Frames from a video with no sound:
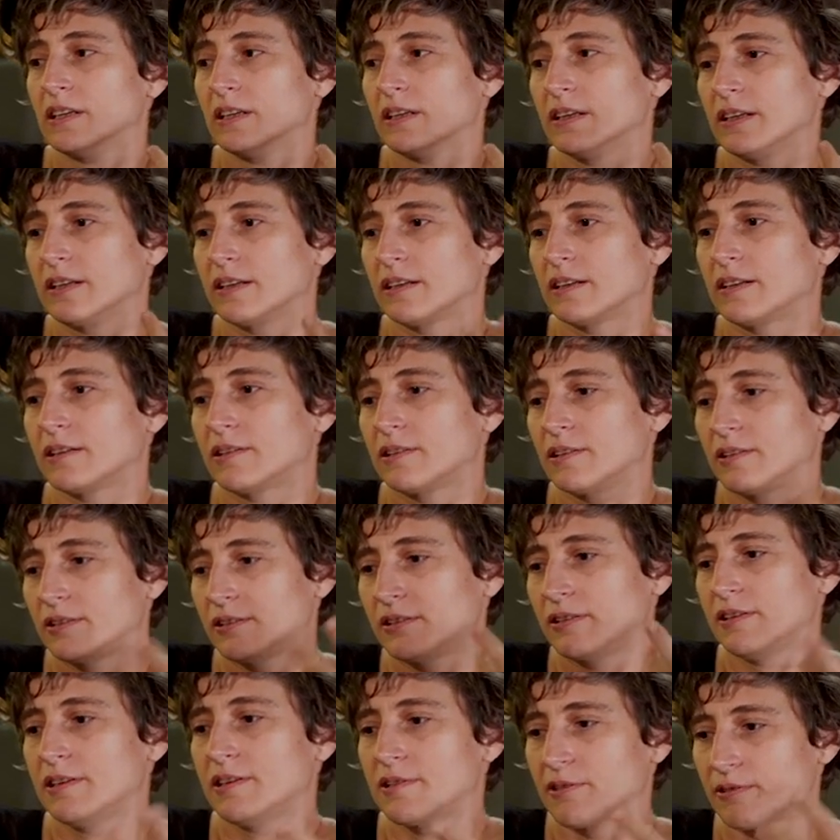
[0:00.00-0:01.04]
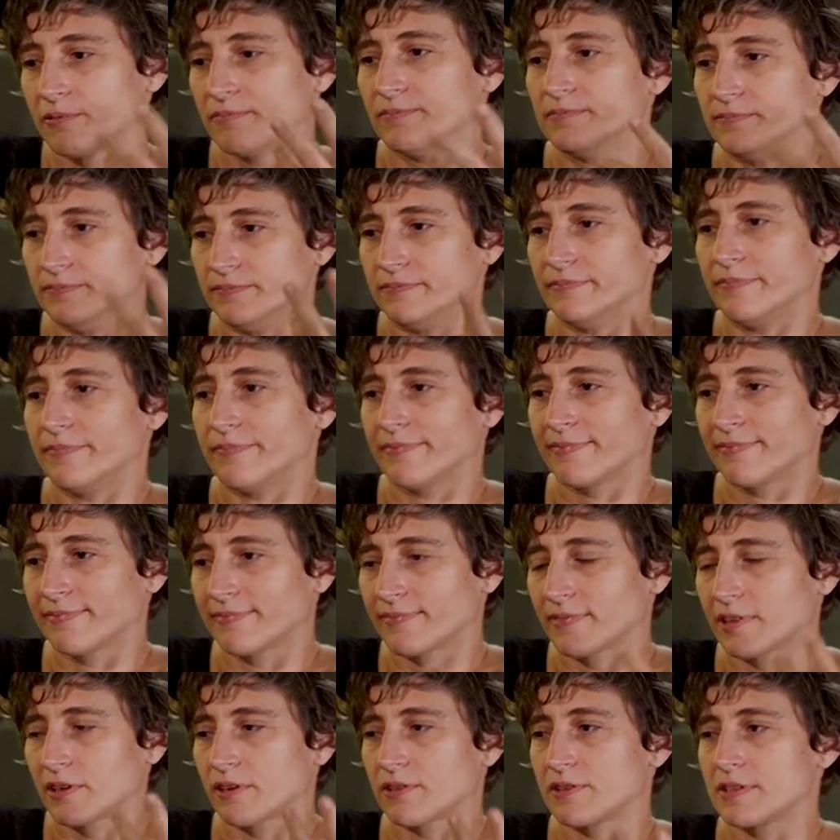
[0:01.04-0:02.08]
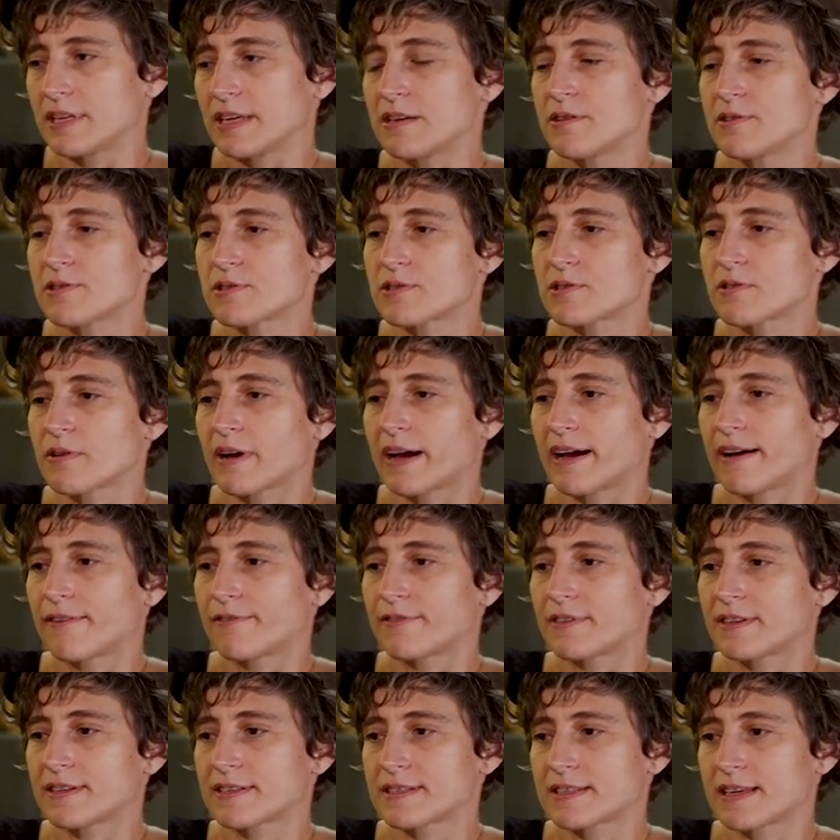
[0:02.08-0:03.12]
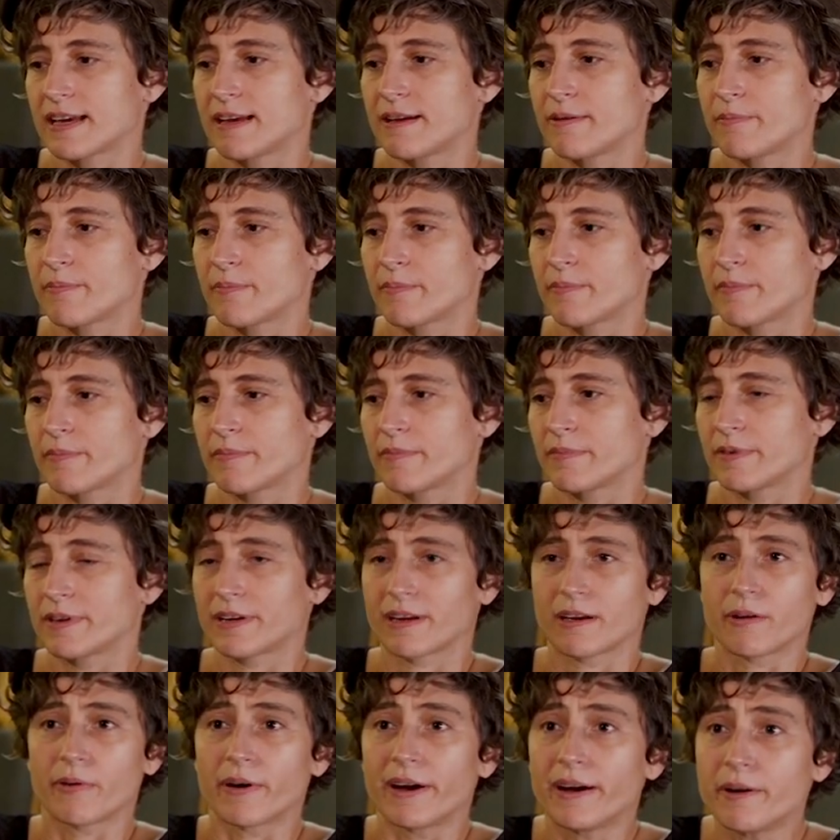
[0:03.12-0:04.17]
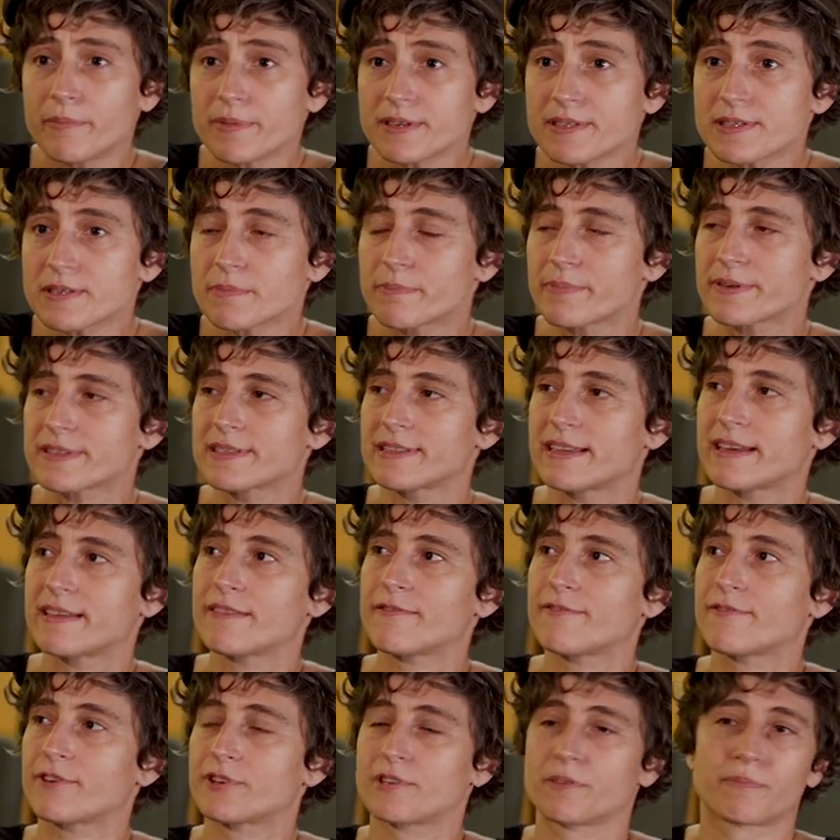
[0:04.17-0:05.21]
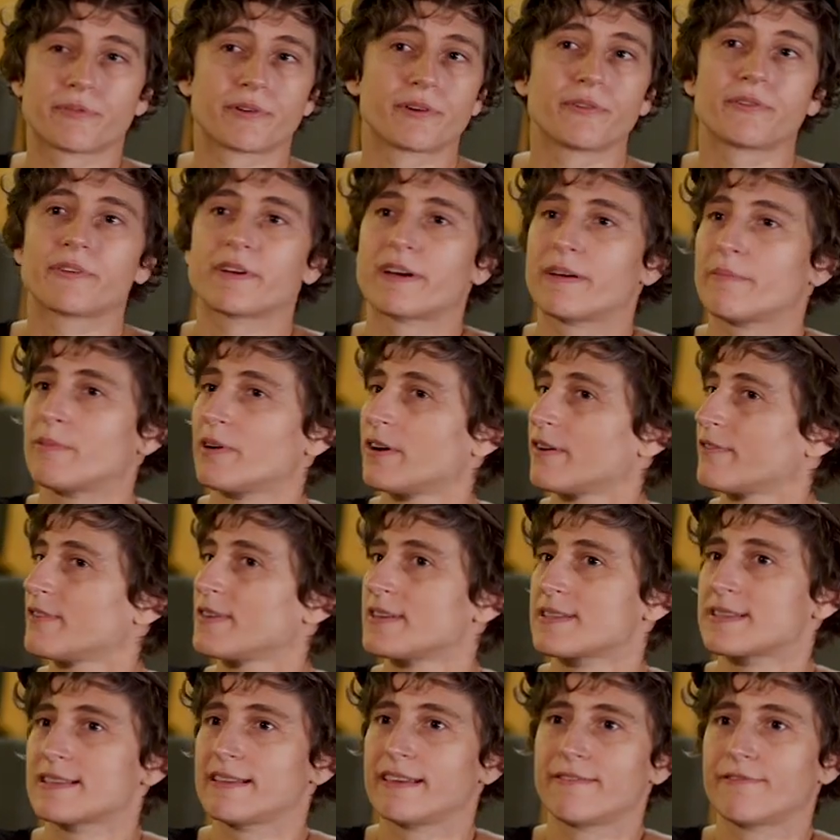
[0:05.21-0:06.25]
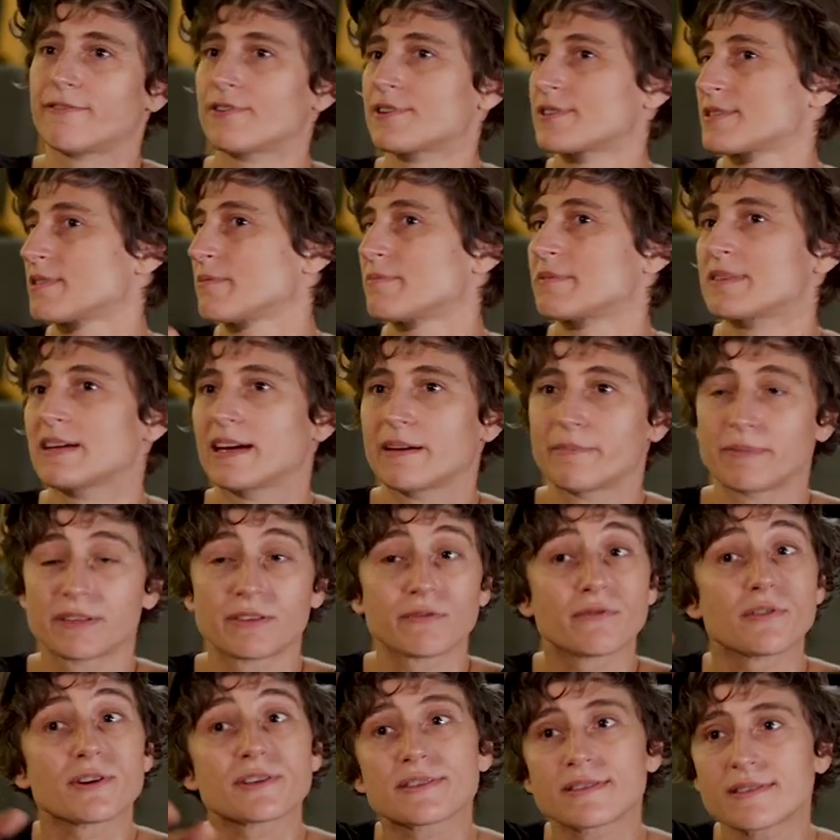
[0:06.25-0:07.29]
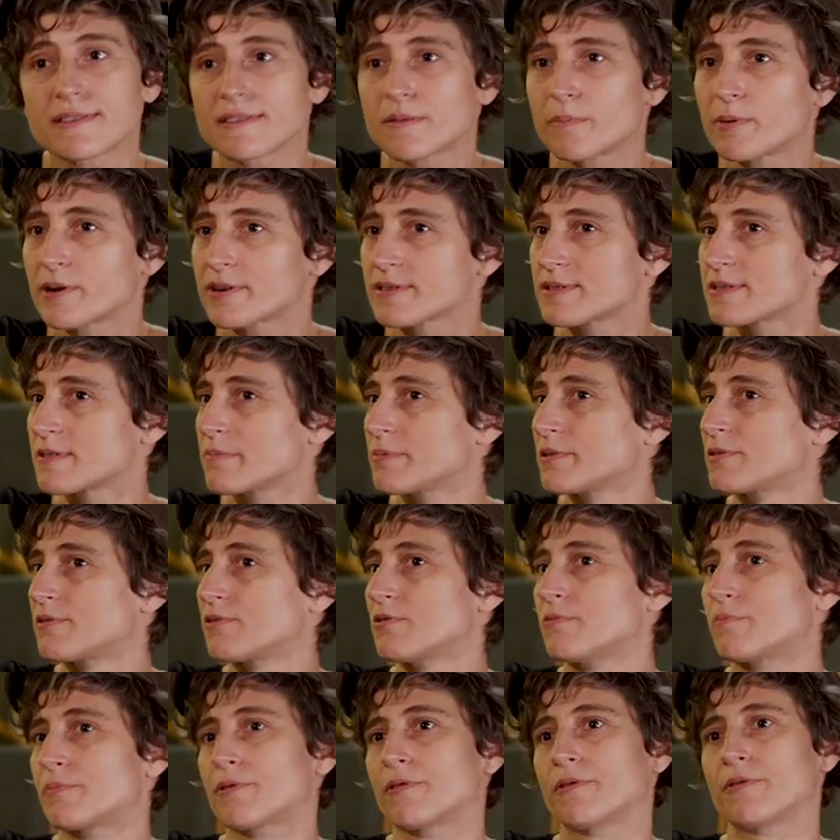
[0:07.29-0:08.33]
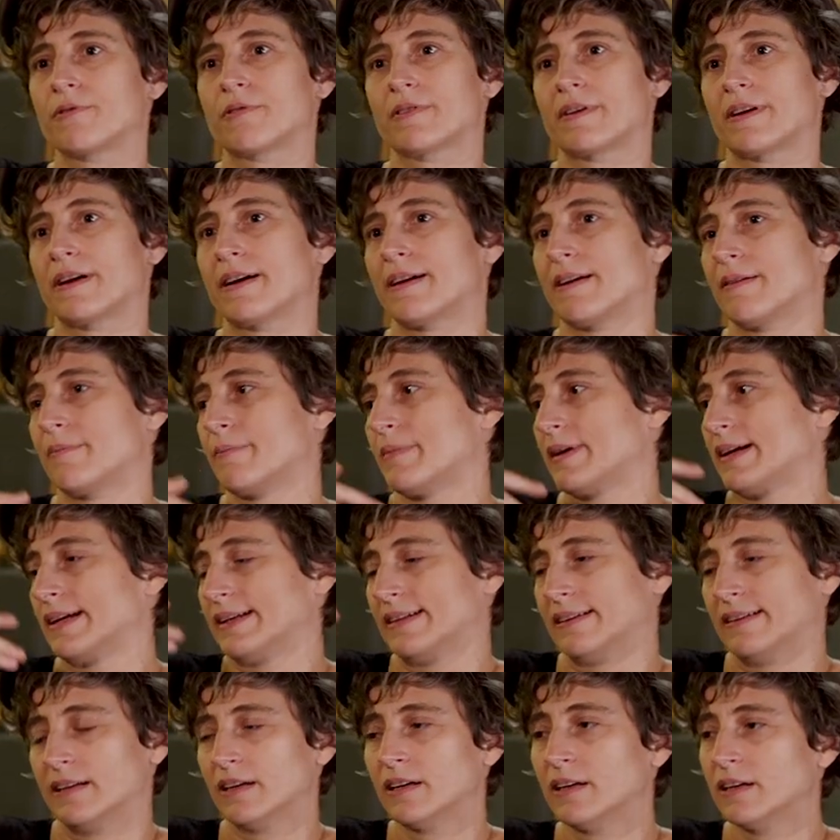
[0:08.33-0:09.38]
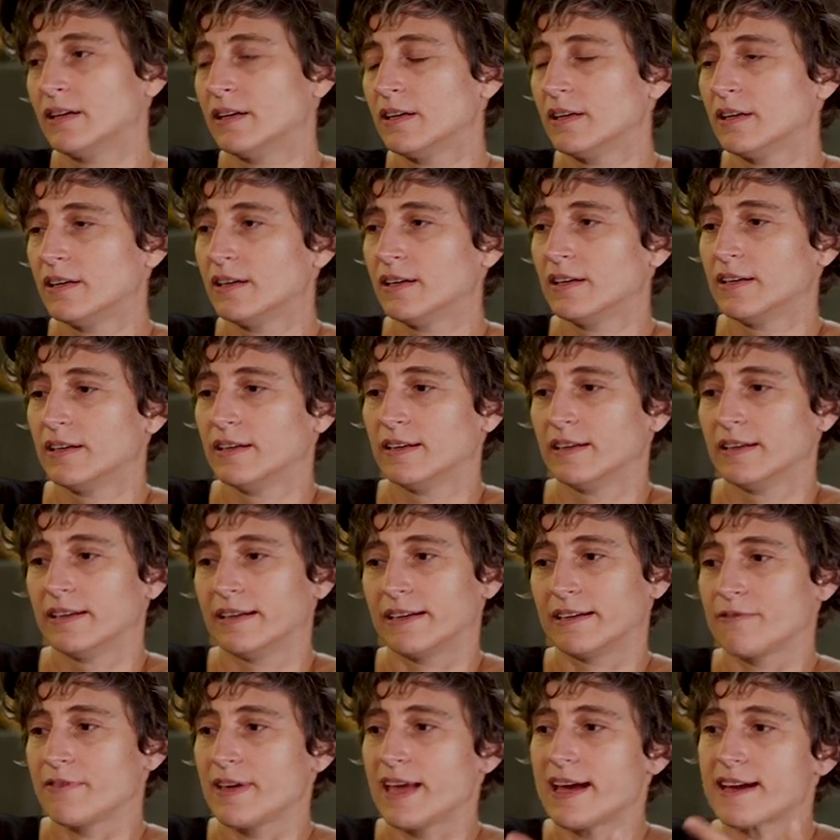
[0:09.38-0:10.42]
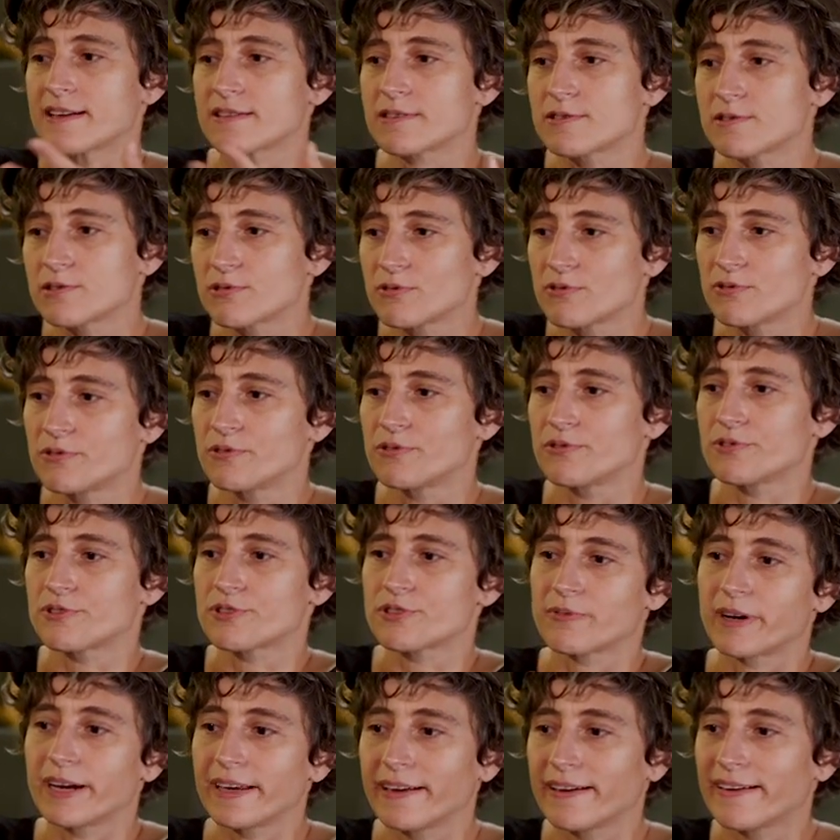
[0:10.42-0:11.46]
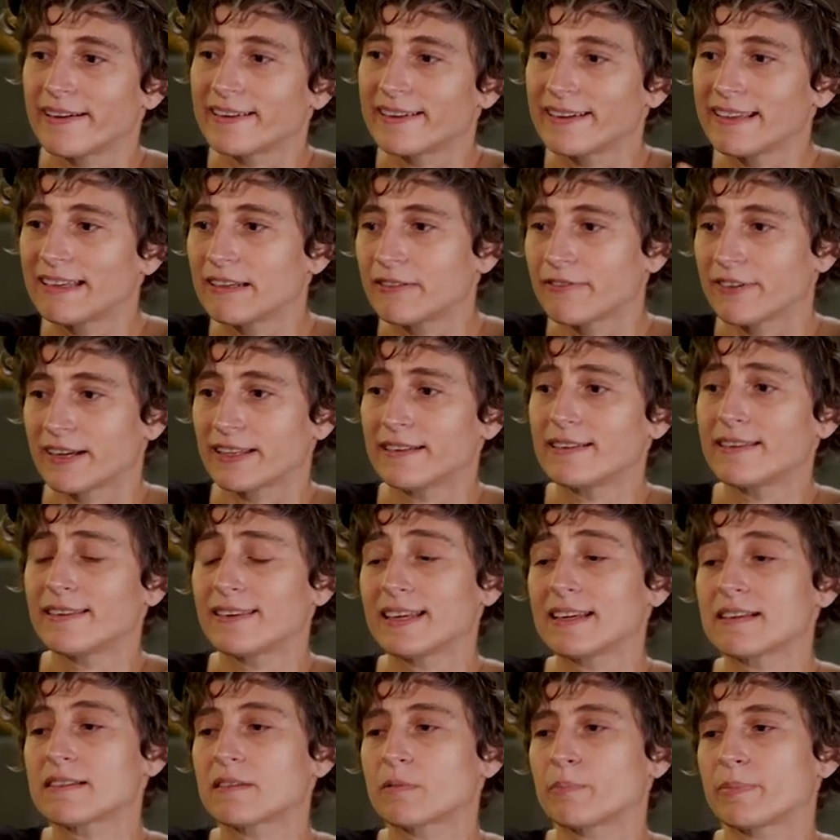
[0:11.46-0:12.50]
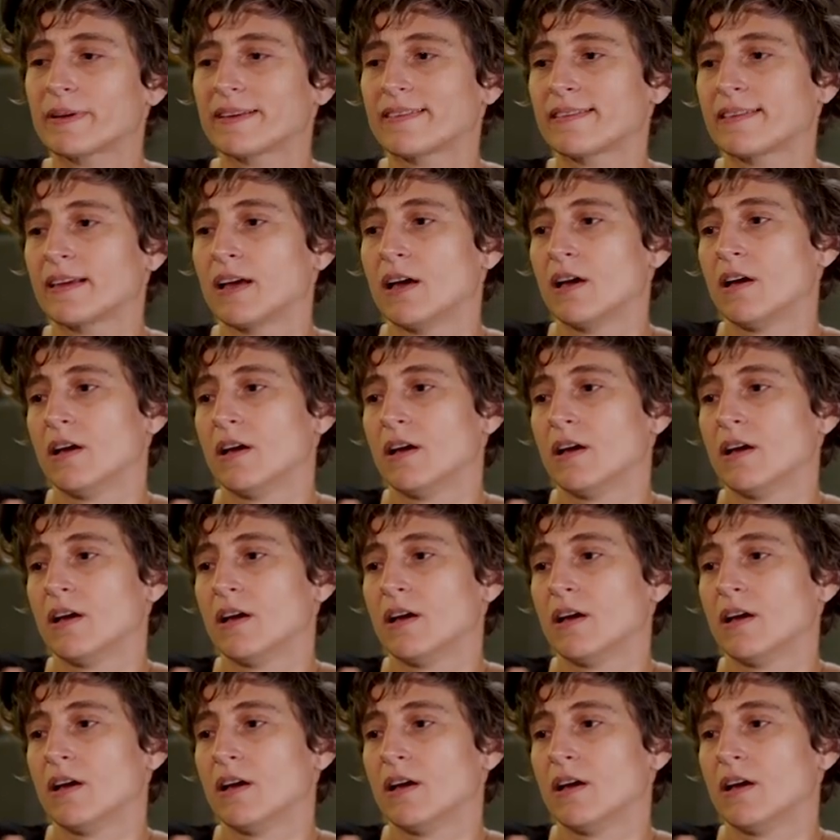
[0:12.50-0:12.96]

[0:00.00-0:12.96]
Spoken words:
it, you know, continues to have the same requirements. But then for the program, obviously, for some time it wasn't possible to program, and we had to reinvent things. But